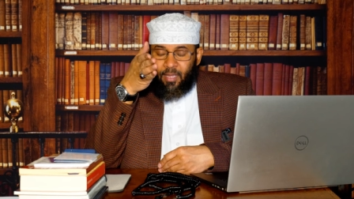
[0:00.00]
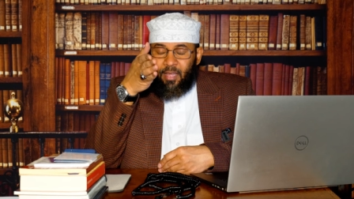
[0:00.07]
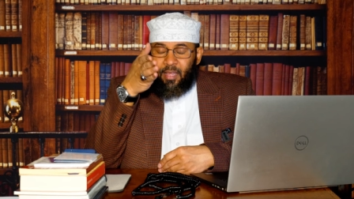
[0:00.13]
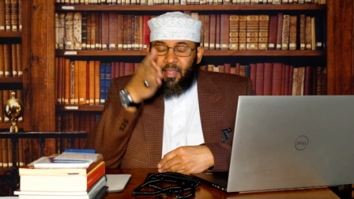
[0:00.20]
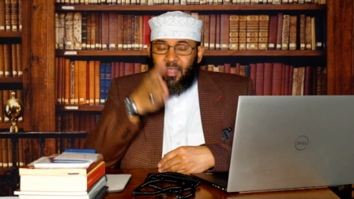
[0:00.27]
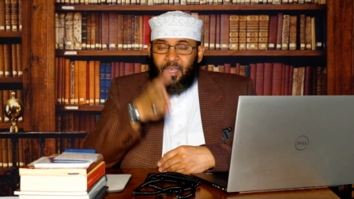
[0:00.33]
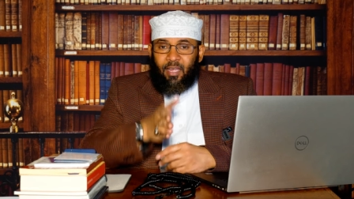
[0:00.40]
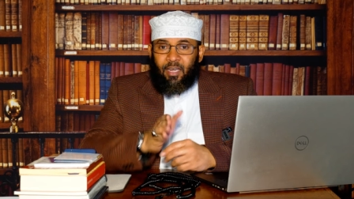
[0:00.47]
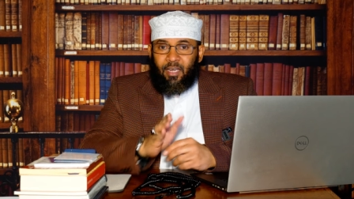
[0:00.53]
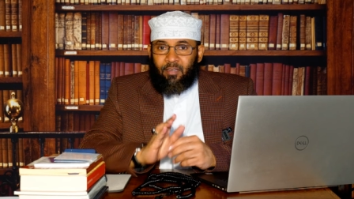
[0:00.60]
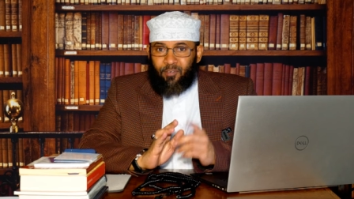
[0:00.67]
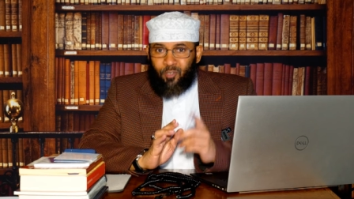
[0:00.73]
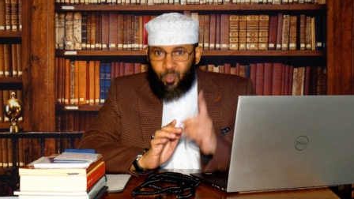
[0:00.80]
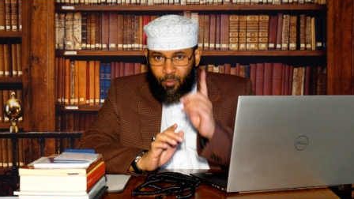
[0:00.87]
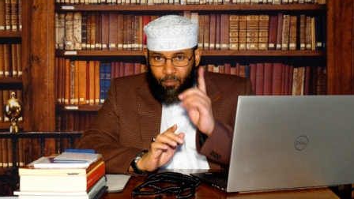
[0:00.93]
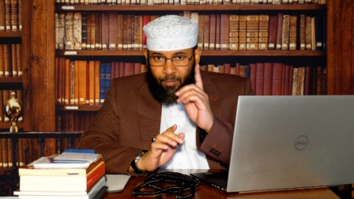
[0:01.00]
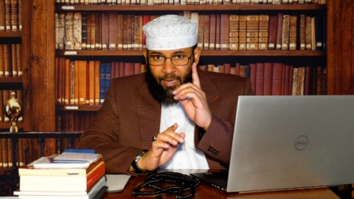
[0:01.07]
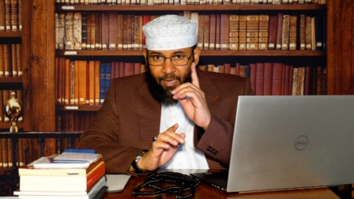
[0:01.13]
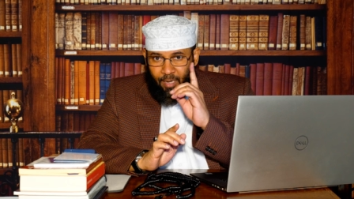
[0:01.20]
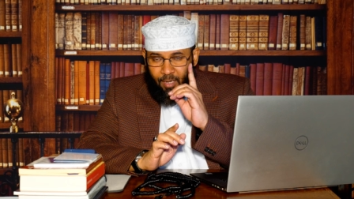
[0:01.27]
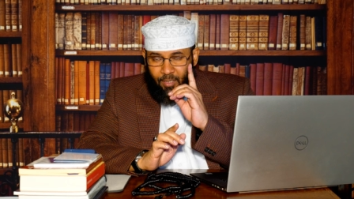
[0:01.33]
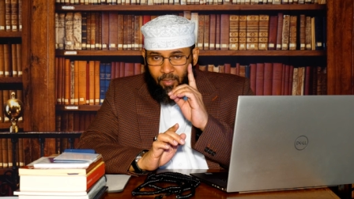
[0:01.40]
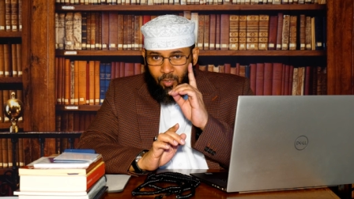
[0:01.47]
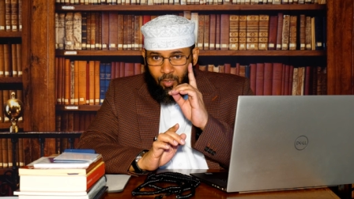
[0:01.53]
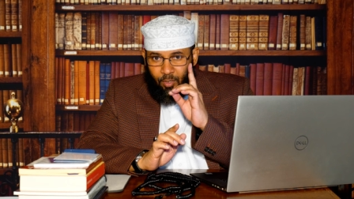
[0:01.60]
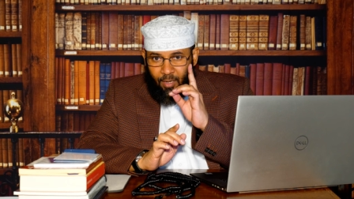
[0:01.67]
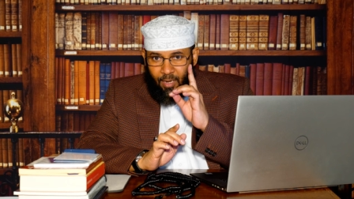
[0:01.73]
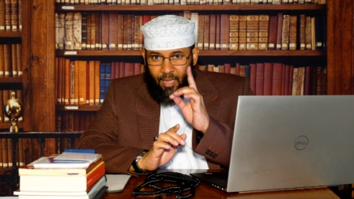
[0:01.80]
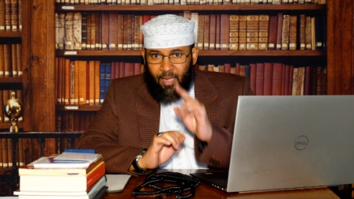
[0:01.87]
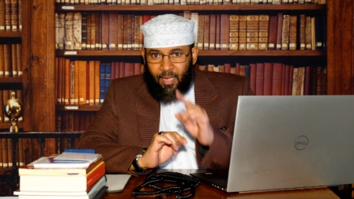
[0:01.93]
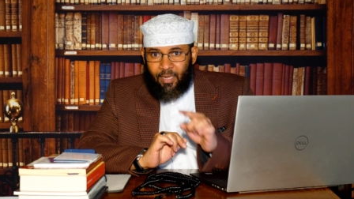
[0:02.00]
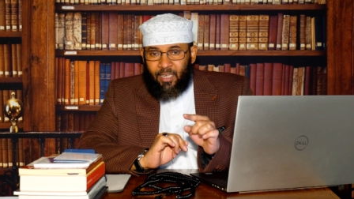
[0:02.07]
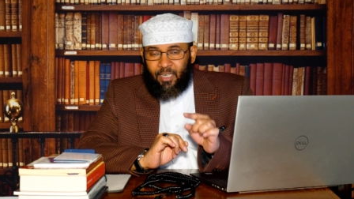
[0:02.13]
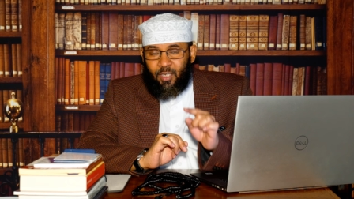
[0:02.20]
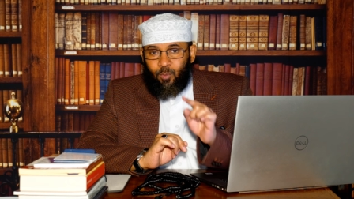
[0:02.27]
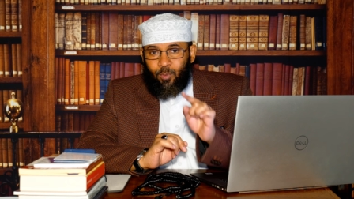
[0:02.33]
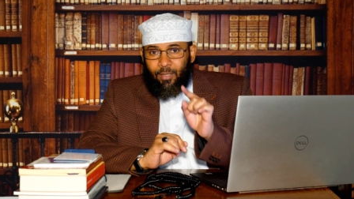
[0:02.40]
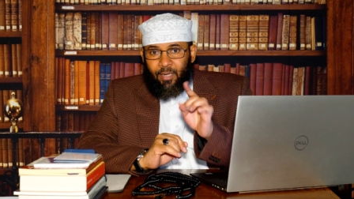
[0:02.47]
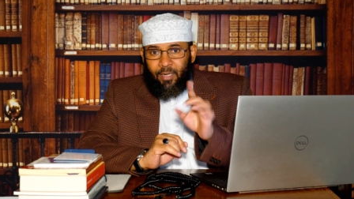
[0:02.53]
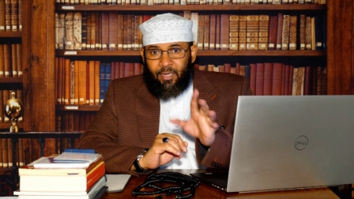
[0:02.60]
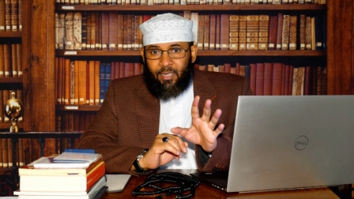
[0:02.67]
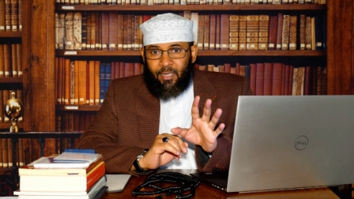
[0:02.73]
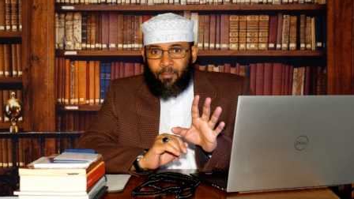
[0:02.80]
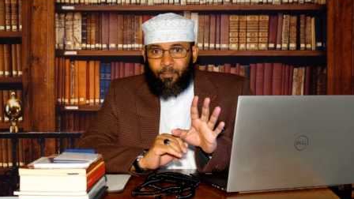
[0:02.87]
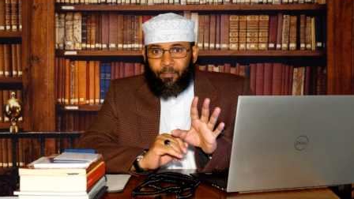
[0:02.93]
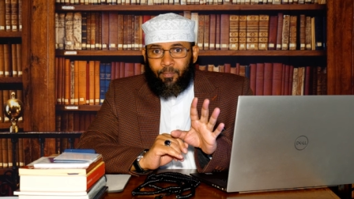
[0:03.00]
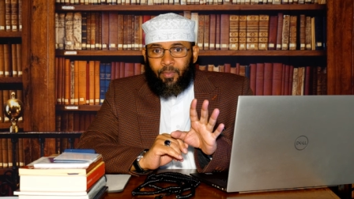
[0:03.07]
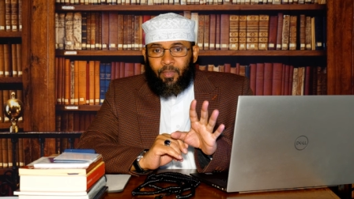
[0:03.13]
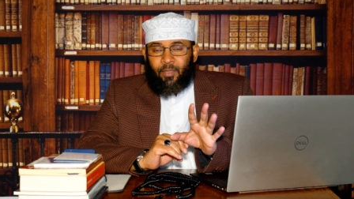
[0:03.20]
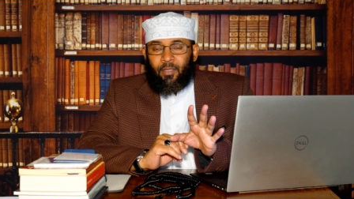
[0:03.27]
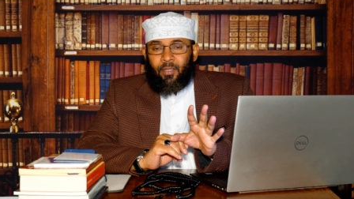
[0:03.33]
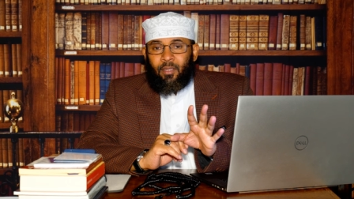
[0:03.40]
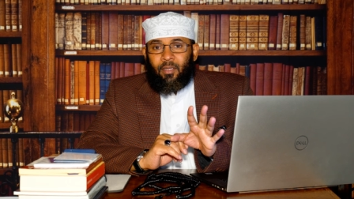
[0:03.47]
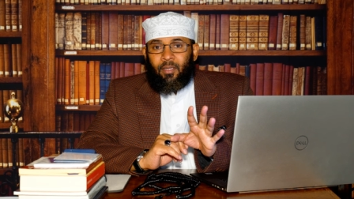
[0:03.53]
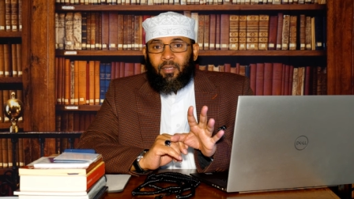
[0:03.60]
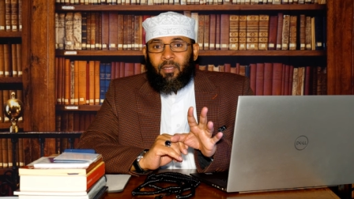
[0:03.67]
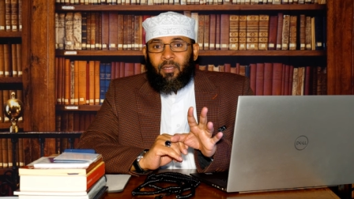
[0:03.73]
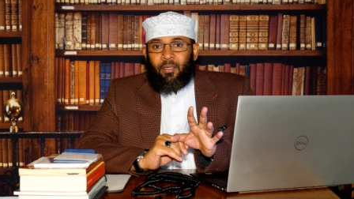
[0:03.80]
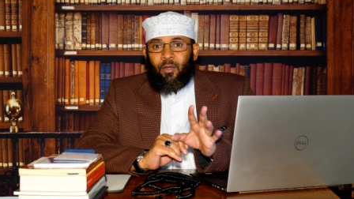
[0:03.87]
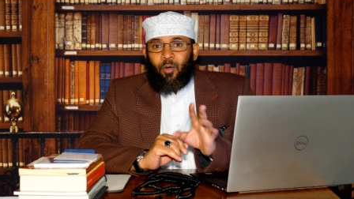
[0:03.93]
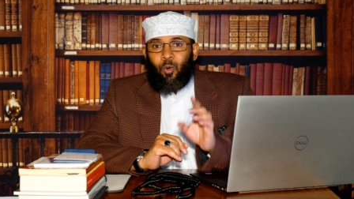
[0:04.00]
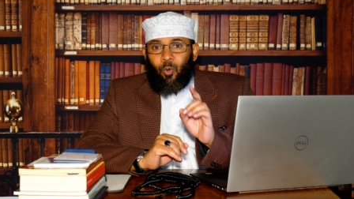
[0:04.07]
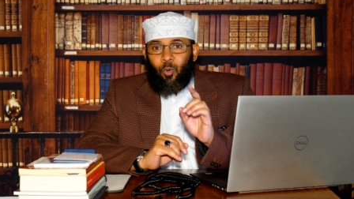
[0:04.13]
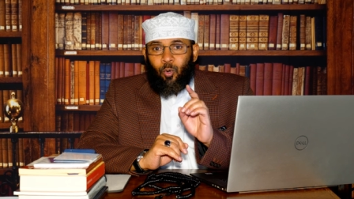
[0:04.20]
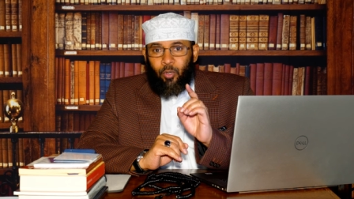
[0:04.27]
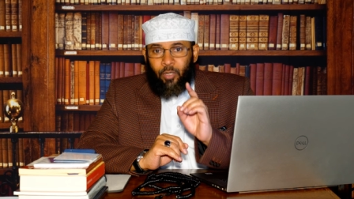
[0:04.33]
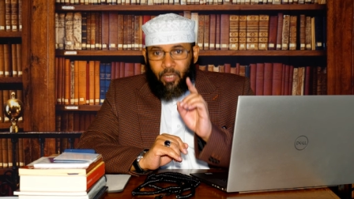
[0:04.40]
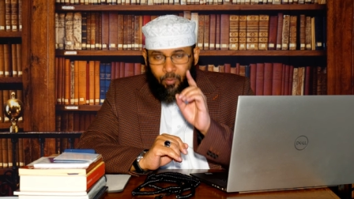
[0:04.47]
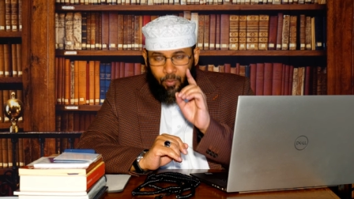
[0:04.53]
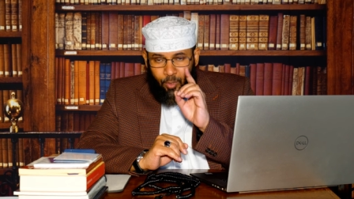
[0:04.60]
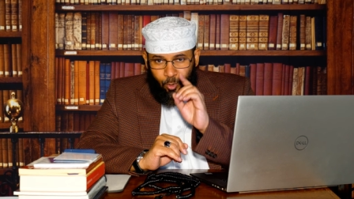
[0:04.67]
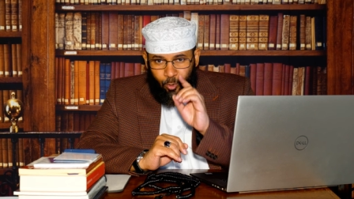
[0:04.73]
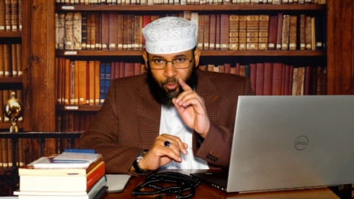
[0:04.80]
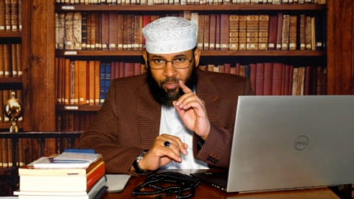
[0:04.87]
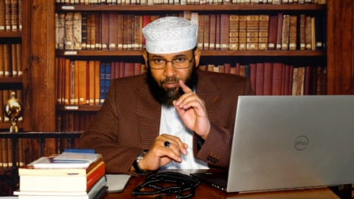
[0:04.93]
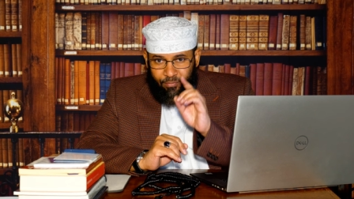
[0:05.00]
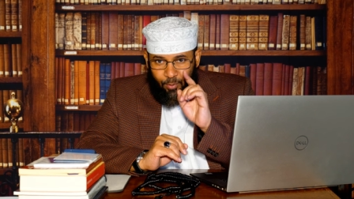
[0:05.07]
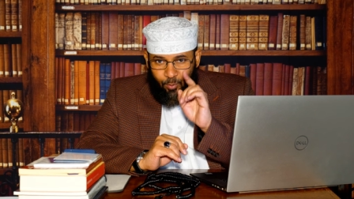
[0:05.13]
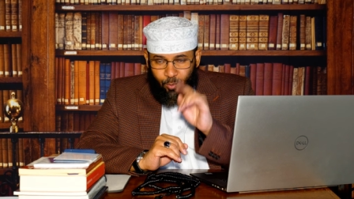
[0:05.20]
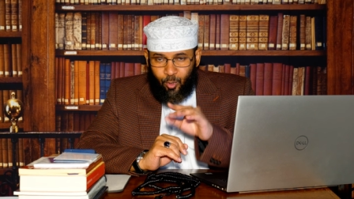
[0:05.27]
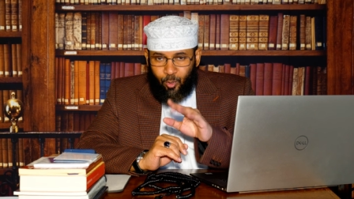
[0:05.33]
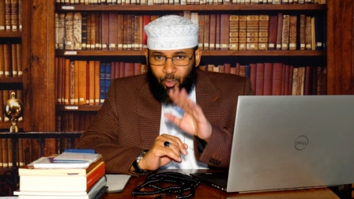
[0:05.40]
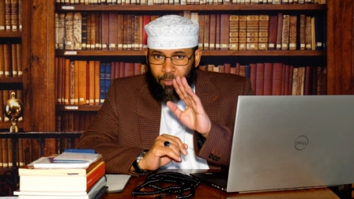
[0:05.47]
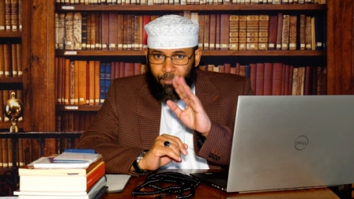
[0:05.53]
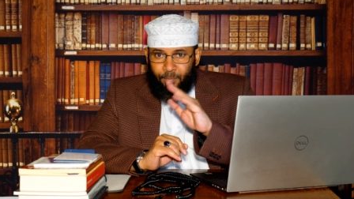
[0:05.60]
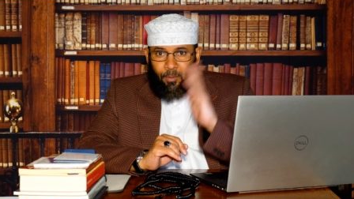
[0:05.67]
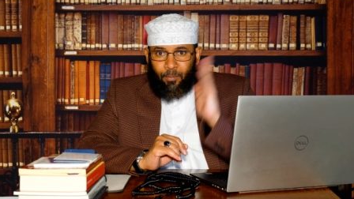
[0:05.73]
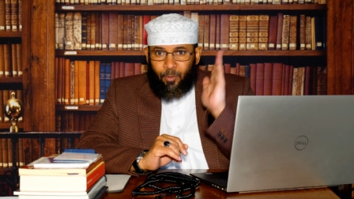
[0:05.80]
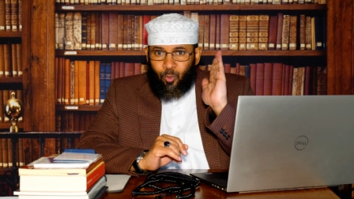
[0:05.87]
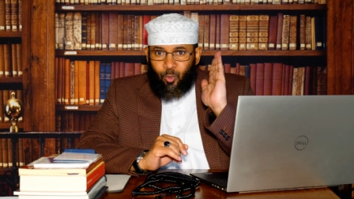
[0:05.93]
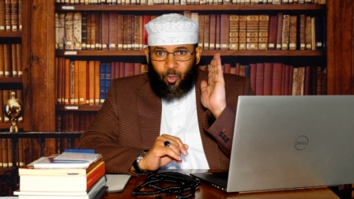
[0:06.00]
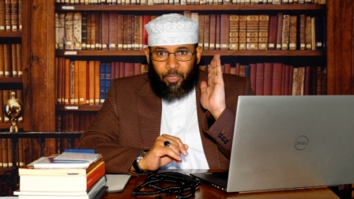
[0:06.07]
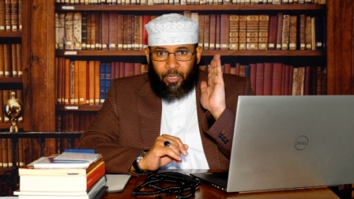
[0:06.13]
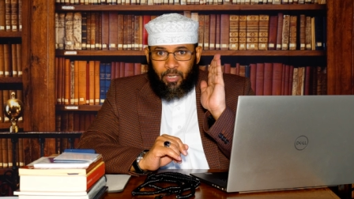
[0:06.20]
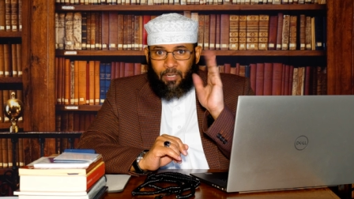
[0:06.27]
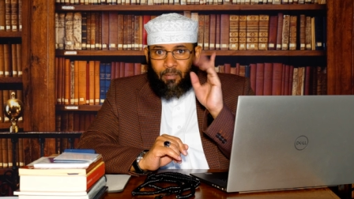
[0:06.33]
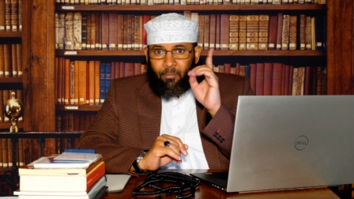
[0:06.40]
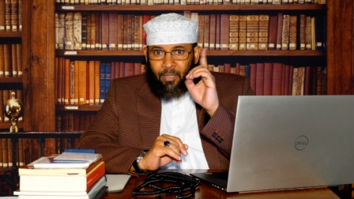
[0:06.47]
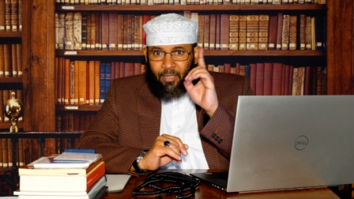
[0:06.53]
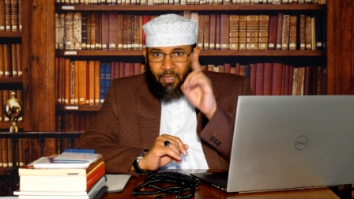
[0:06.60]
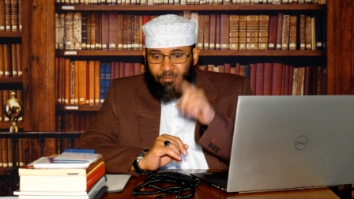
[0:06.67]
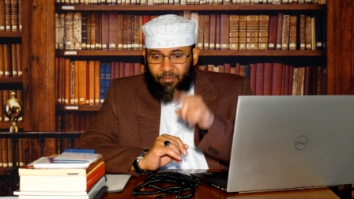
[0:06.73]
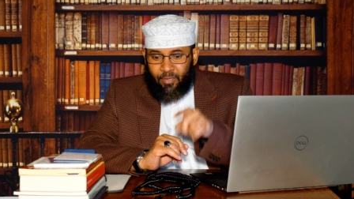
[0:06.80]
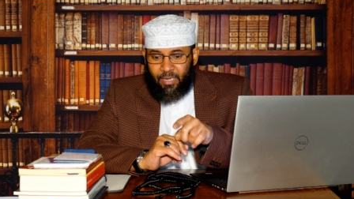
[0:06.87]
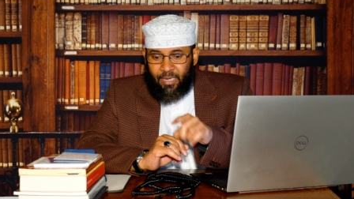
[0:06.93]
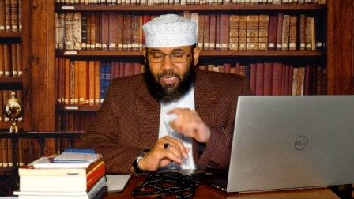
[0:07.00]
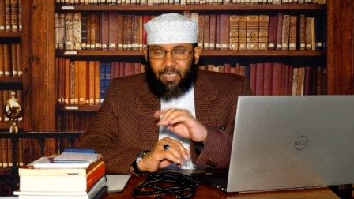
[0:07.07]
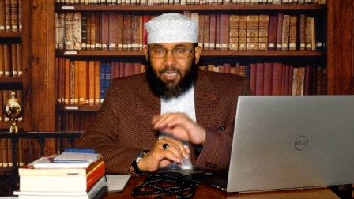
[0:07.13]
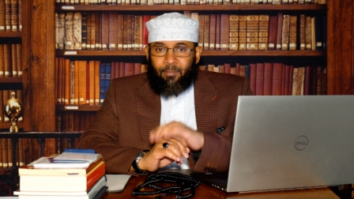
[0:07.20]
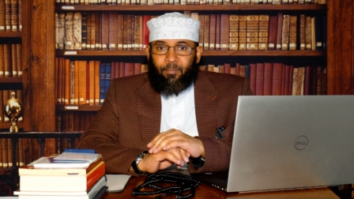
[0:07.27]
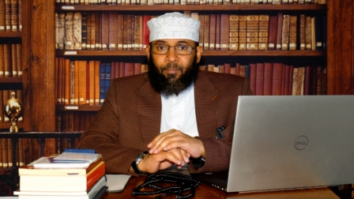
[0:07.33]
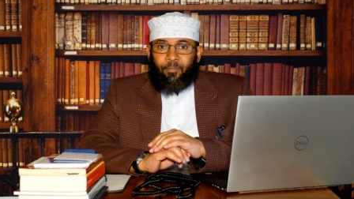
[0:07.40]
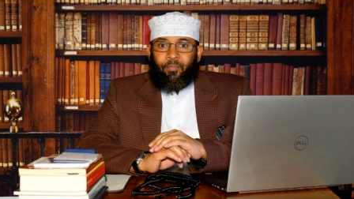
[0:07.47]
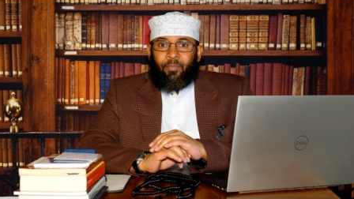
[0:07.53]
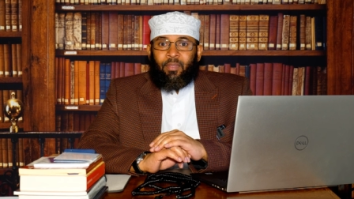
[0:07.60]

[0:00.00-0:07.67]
The individual, by qadr Allah, it will hit him, or it will not. If he will not hit him, he will not hit him. But if he hit him,